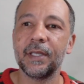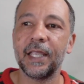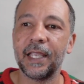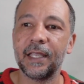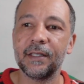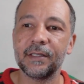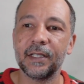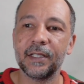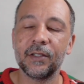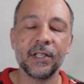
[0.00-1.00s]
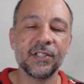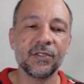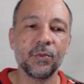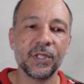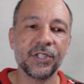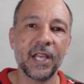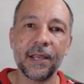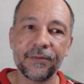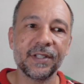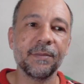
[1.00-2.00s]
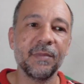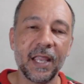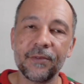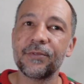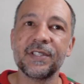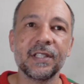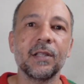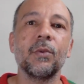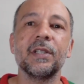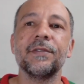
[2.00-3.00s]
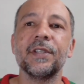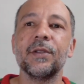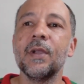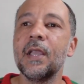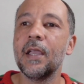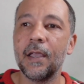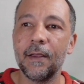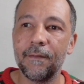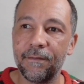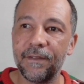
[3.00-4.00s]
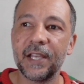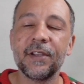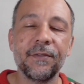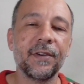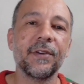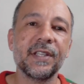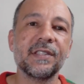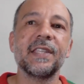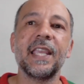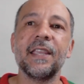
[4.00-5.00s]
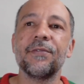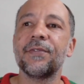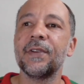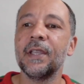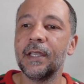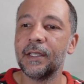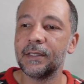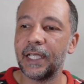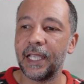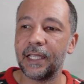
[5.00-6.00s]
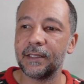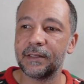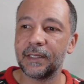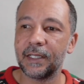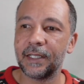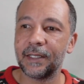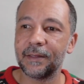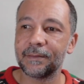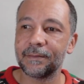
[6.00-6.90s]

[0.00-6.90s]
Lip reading: And, I just wish every single one of you a very, very safe and, a